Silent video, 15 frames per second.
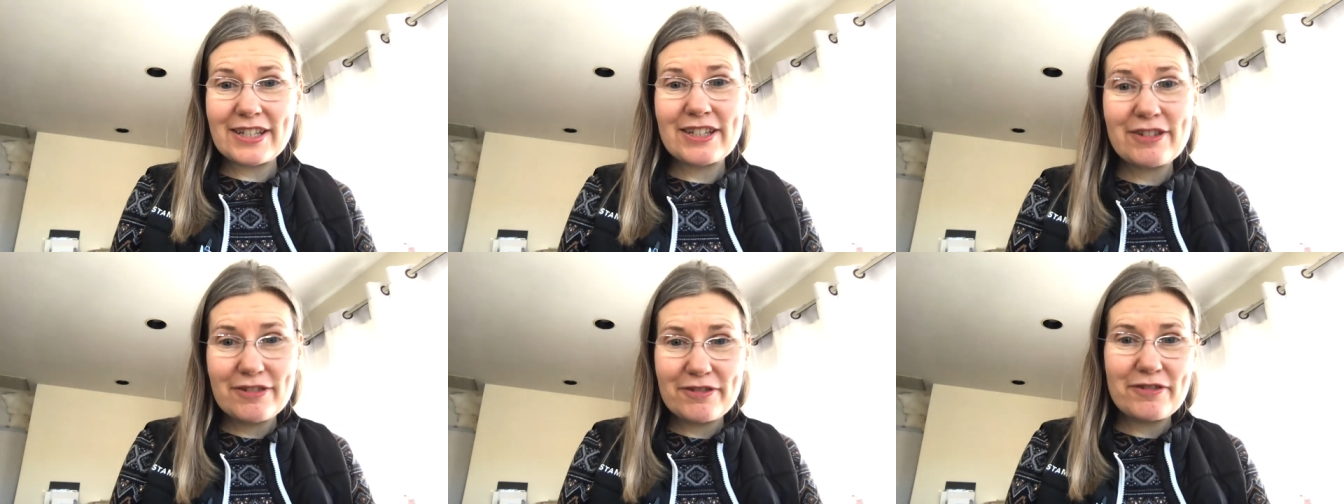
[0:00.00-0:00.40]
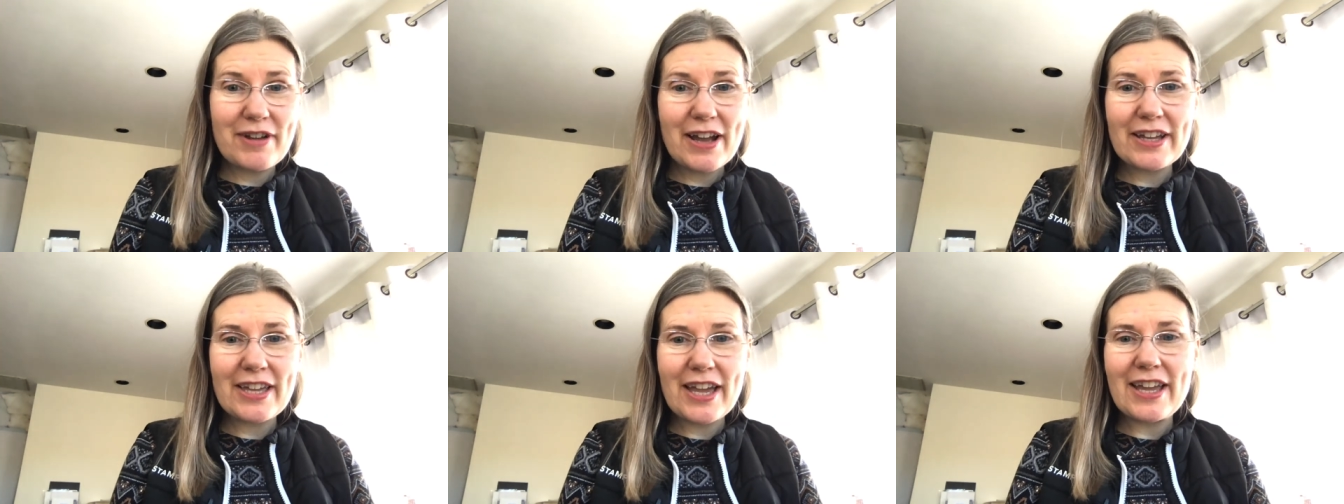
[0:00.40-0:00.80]
to
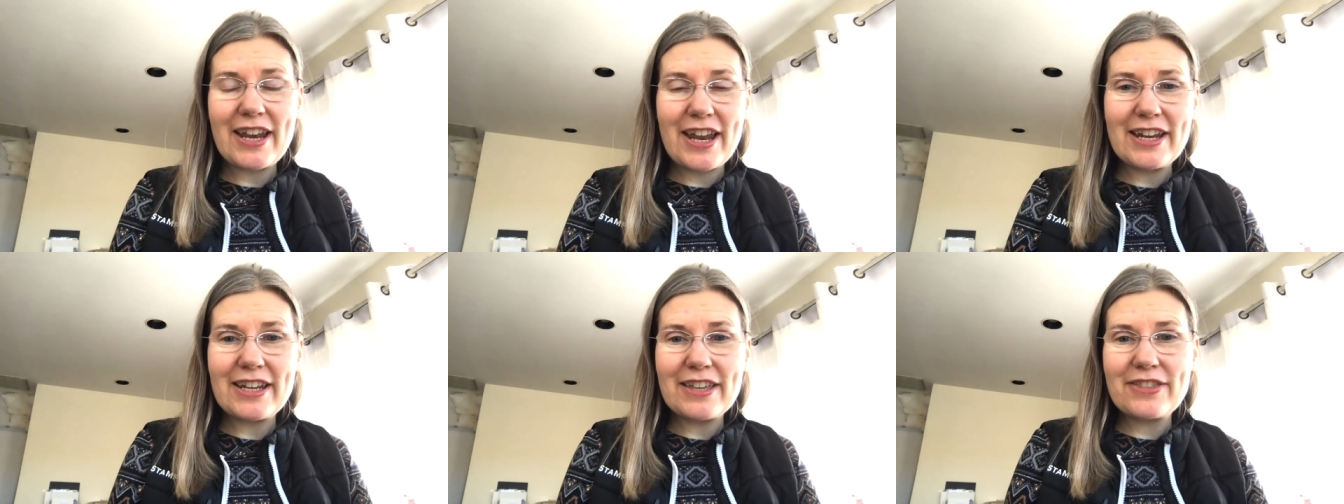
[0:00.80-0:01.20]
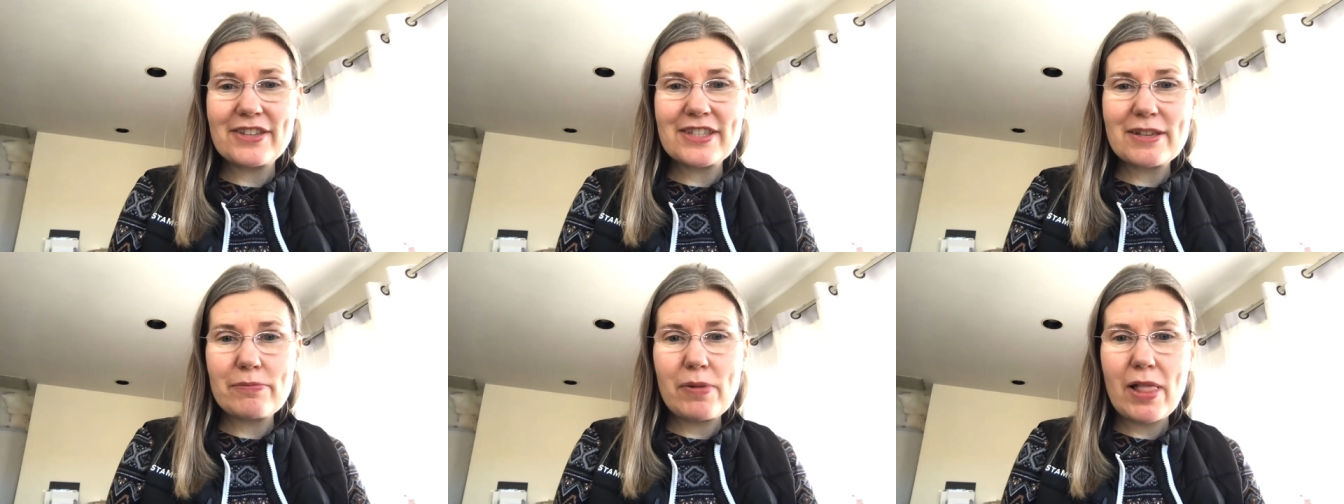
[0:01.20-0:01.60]
get any of the
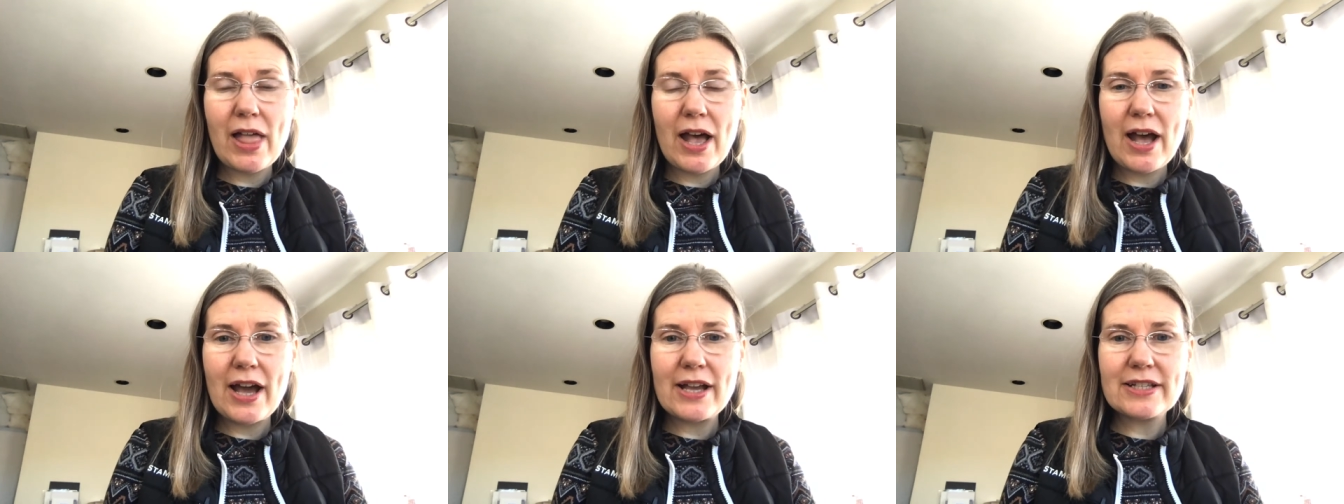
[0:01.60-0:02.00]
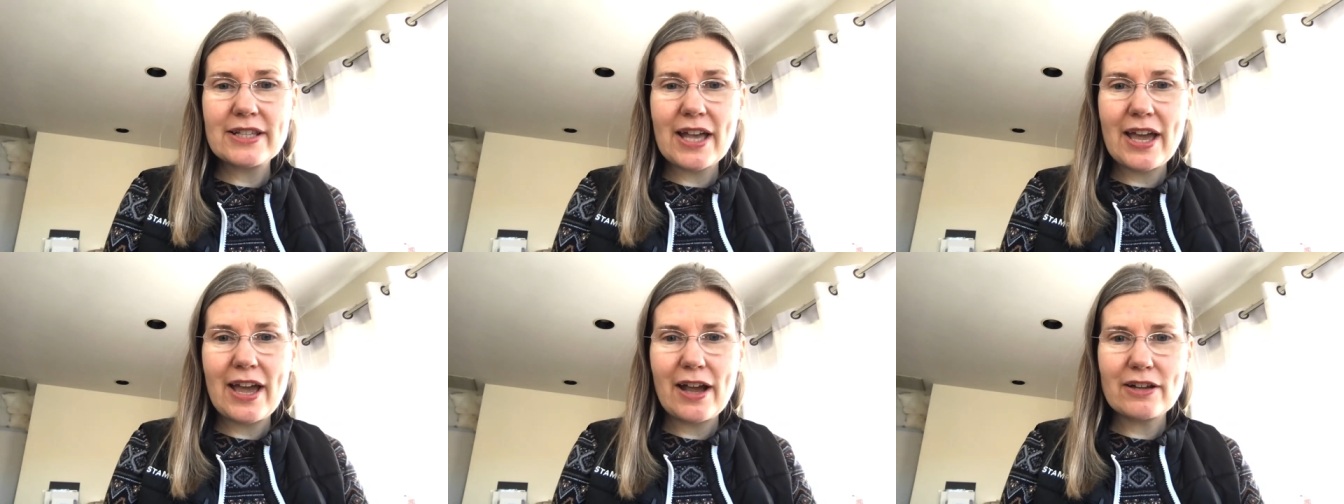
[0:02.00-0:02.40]
supplies,
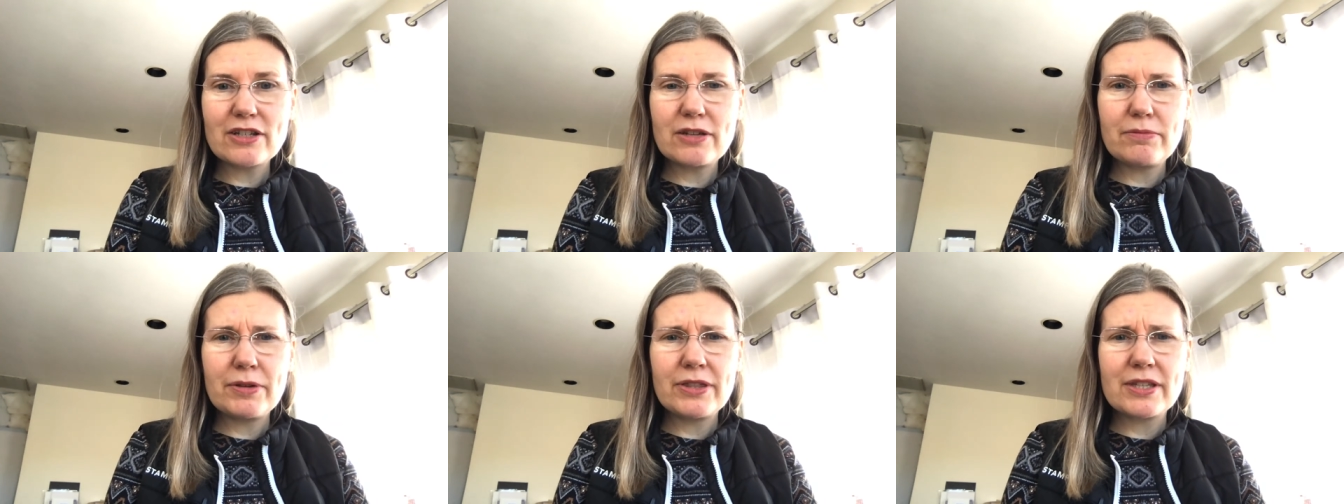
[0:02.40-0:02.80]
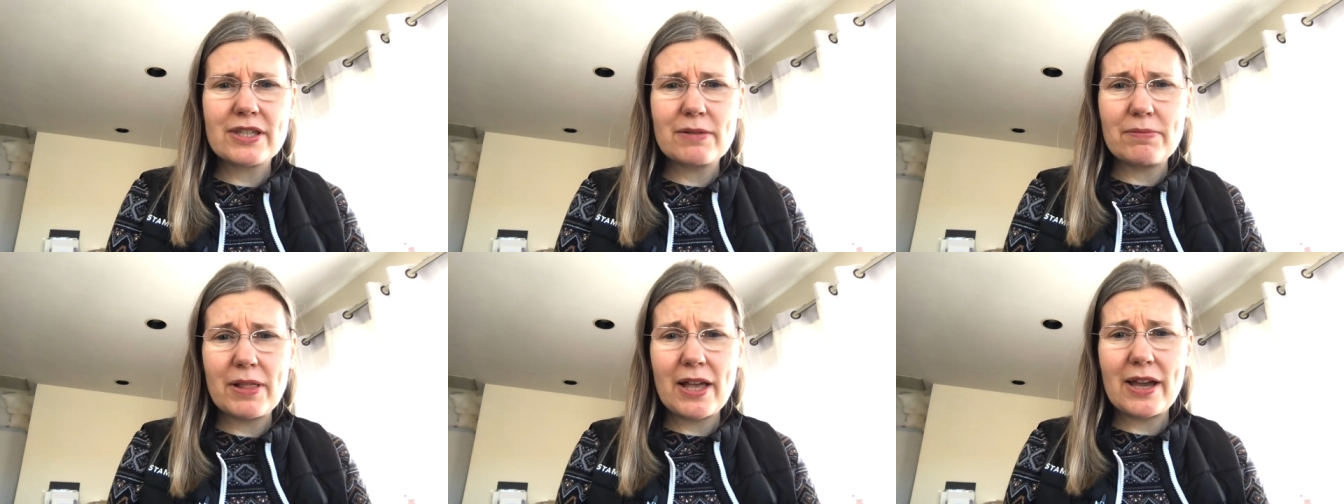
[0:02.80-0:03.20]
I actually put the
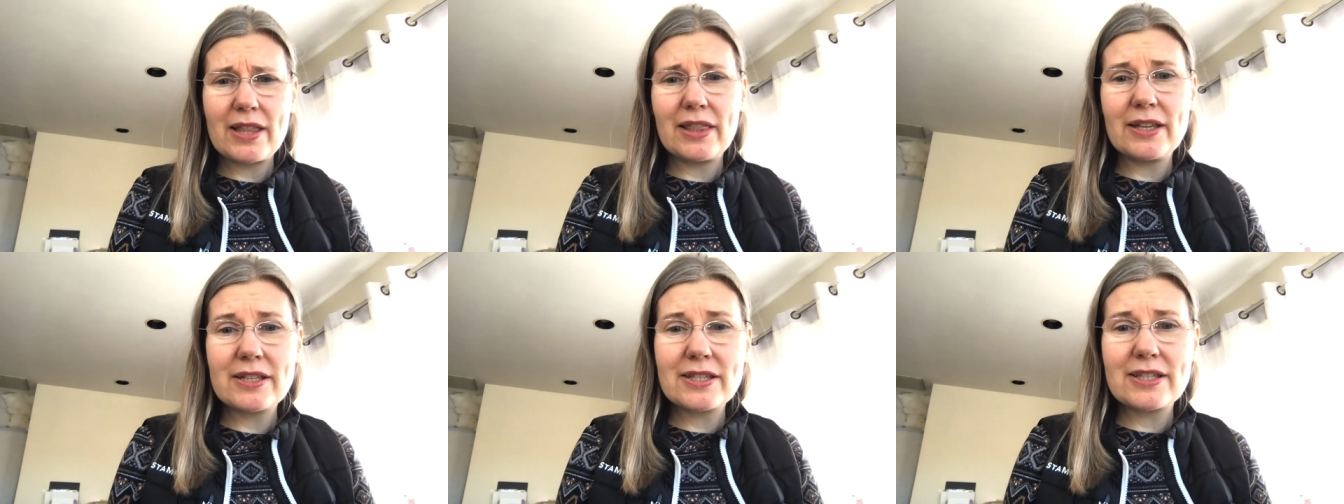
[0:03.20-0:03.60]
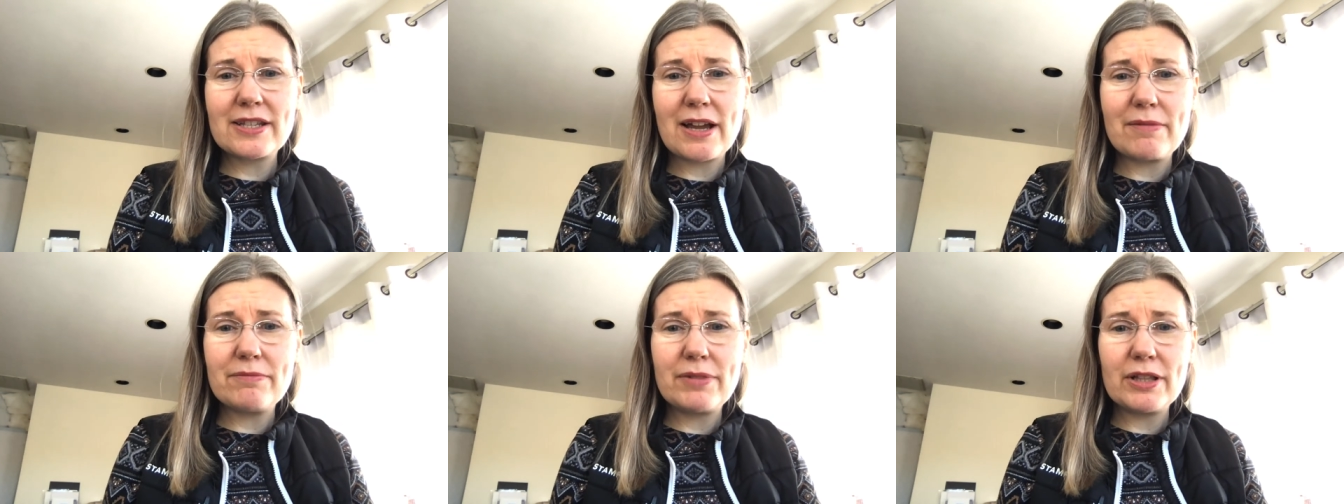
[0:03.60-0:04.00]
supply list
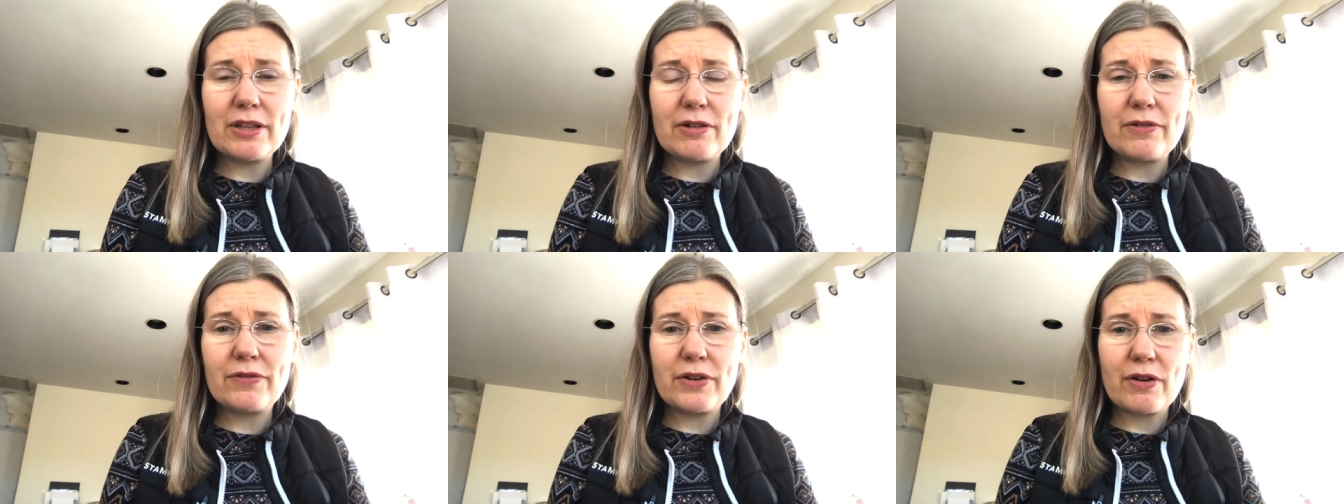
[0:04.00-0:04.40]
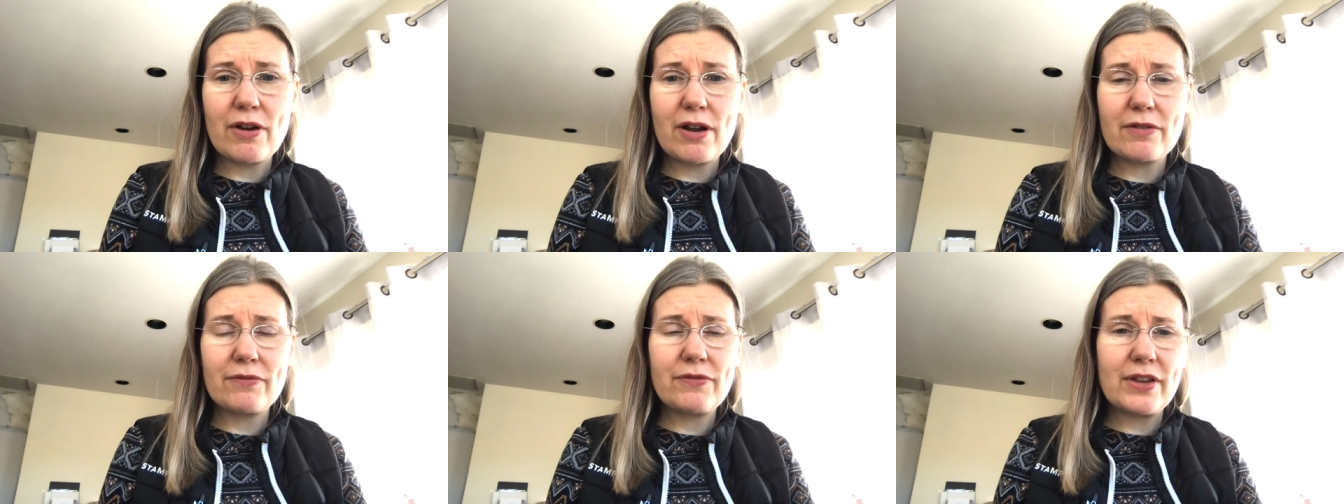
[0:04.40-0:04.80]
down below if you're
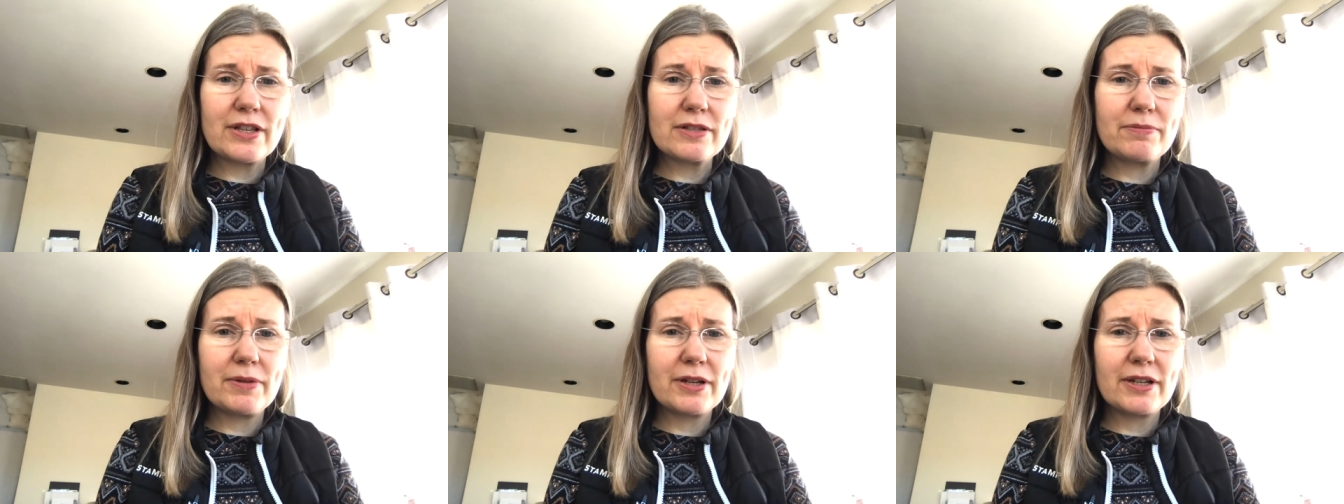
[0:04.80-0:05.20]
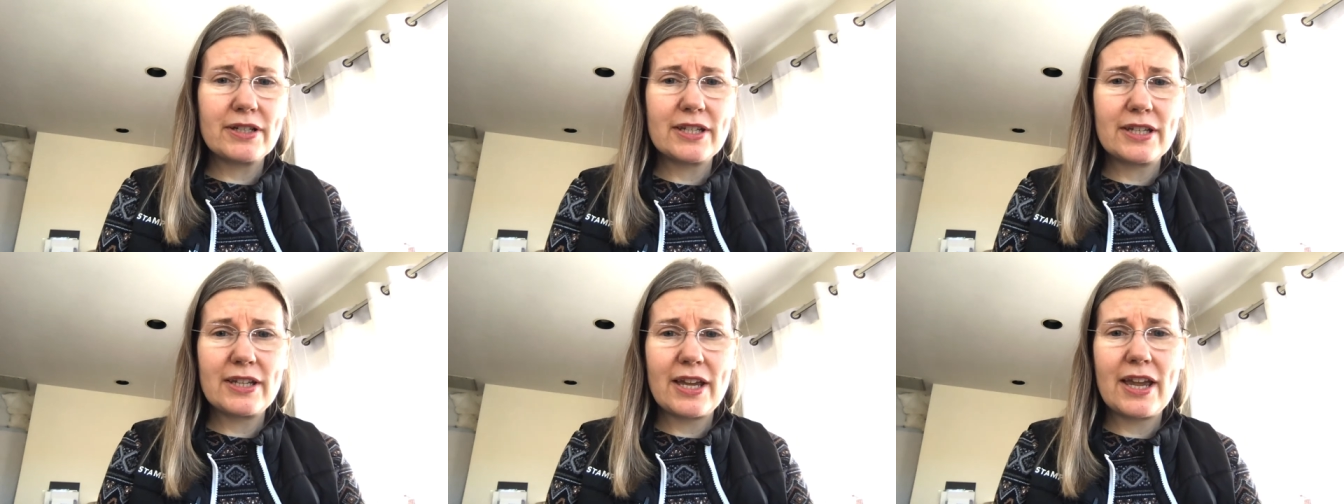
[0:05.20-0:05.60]
on Facebook
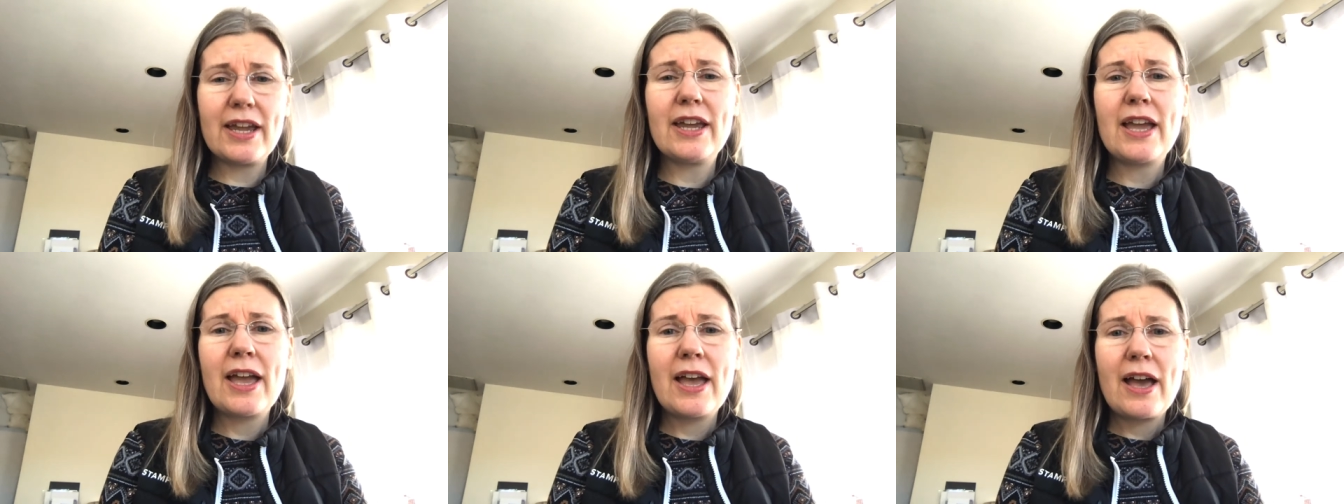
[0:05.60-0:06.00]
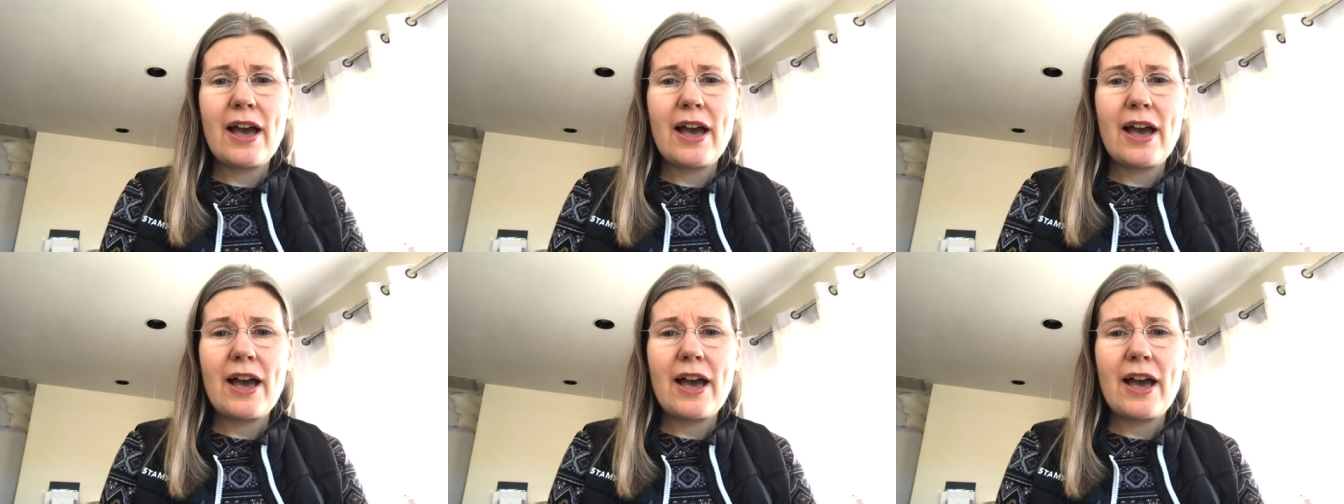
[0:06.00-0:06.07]
today.